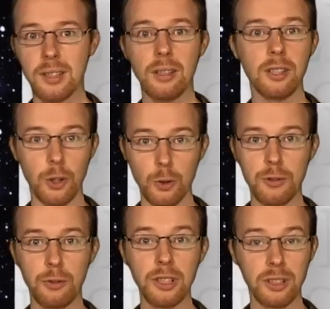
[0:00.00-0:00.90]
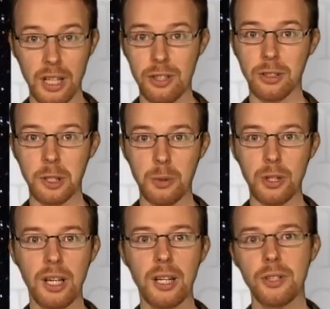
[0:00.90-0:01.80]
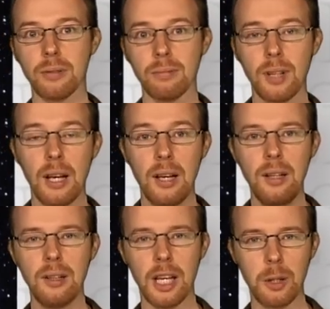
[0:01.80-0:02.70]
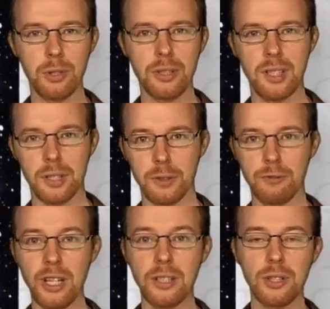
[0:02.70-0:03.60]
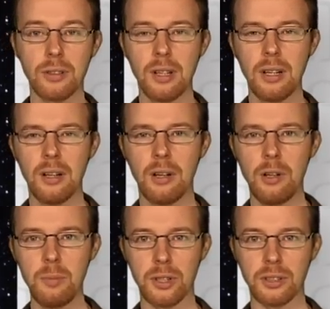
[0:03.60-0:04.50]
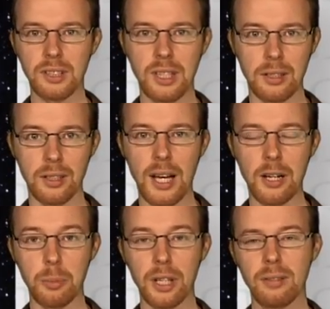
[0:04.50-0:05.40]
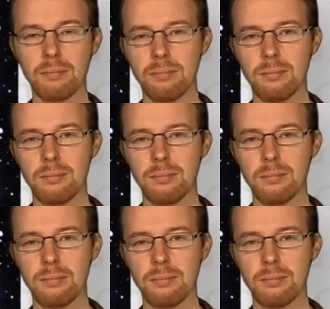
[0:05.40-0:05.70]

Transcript: still used for international communication, languages such as French or modern Standard Arabic.